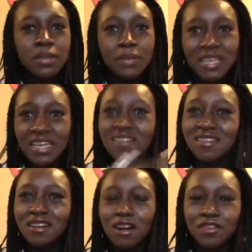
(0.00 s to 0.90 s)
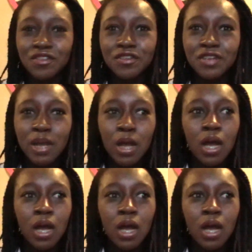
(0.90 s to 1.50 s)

the beginning of the concert,